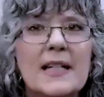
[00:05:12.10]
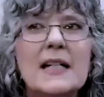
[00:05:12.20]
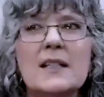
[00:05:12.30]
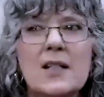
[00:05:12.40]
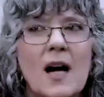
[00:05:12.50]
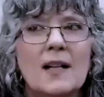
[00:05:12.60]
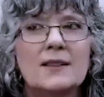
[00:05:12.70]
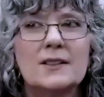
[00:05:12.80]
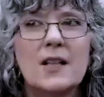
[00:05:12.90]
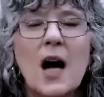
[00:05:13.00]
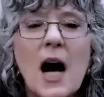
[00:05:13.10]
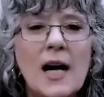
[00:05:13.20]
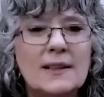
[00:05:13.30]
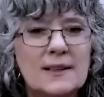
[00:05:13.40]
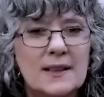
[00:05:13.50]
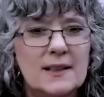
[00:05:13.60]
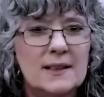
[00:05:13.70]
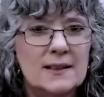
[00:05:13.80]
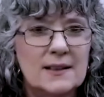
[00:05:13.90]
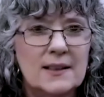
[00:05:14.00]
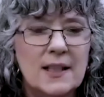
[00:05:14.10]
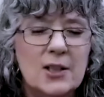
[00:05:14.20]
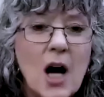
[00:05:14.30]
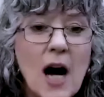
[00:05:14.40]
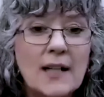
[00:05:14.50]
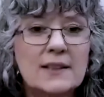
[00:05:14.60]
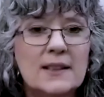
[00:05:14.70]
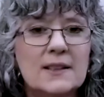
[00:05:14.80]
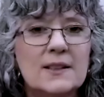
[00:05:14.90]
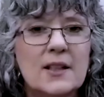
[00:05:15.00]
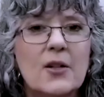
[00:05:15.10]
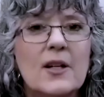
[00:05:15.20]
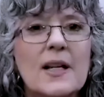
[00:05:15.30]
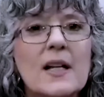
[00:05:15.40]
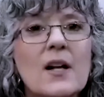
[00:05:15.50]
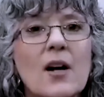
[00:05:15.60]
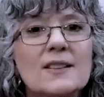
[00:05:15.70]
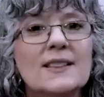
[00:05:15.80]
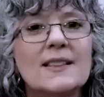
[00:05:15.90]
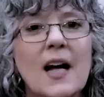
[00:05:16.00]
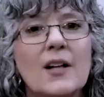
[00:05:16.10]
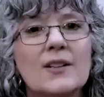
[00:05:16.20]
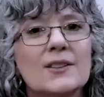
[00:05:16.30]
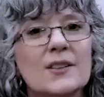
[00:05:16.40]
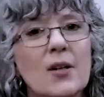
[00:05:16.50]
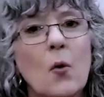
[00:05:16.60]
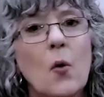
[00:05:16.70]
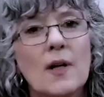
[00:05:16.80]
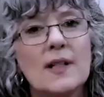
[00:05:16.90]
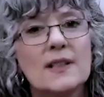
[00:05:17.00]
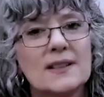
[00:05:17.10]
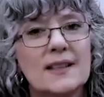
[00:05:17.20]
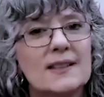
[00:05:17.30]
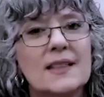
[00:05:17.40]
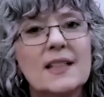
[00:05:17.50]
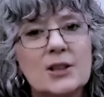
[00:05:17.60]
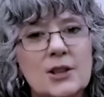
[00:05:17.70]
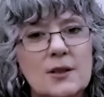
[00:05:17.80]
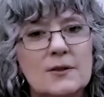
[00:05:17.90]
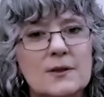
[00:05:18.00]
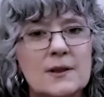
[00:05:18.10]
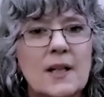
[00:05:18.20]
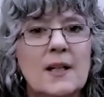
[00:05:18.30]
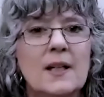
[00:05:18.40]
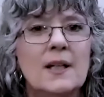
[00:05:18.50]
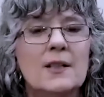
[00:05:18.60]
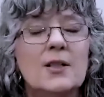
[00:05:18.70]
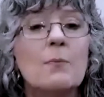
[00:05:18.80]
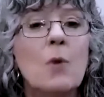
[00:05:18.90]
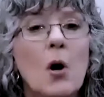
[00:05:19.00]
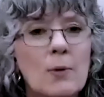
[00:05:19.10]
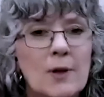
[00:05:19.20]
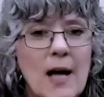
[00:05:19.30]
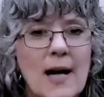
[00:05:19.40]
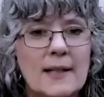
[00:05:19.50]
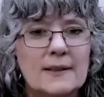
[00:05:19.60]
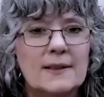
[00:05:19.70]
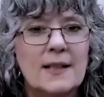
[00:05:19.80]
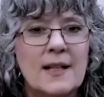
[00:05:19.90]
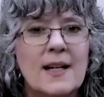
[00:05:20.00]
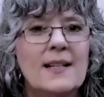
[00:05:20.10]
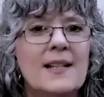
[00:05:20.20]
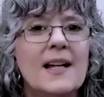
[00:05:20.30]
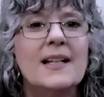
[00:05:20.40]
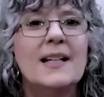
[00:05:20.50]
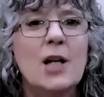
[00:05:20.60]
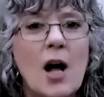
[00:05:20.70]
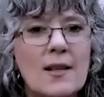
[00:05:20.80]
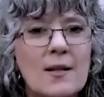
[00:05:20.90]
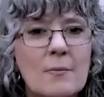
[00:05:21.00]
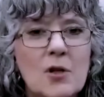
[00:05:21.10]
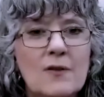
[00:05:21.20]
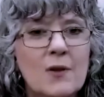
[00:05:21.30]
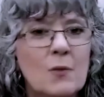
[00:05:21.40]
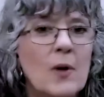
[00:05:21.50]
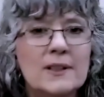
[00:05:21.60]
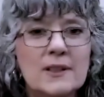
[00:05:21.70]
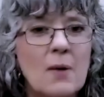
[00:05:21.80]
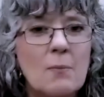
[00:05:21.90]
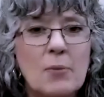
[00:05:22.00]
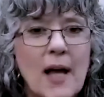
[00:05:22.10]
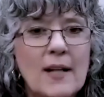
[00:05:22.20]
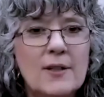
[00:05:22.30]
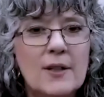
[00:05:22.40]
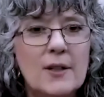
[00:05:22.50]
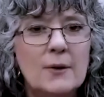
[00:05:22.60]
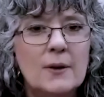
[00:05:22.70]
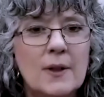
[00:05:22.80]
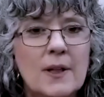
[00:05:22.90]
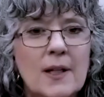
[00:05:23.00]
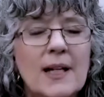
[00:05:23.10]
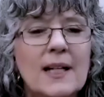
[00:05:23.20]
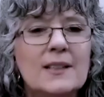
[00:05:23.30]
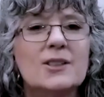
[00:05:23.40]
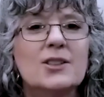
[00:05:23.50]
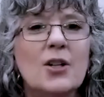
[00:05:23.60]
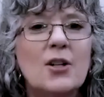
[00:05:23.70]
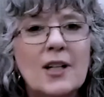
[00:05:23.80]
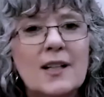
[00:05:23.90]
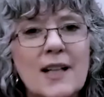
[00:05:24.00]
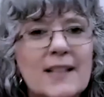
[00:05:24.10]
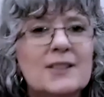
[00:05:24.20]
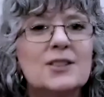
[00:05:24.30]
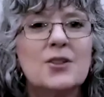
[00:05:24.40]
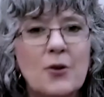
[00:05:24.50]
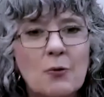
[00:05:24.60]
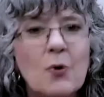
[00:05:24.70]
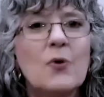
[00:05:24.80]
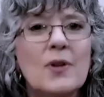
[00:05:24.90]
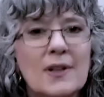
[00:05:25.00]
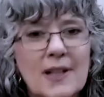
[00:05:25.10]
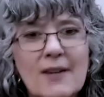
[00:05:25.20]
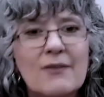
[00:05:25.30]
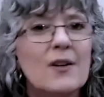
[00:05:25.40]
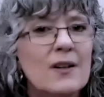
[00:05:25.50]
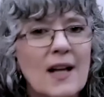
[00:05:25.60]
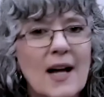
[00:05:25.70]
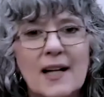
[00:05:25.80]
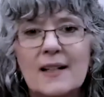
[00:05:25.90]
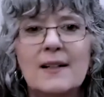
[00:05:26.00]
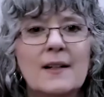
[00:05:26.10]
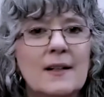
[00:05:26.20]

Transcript: detox causes the toxins that are in our cells and organs and tissues to mobilize. They get on the move. And what does our blood do? It circulates through the liver like,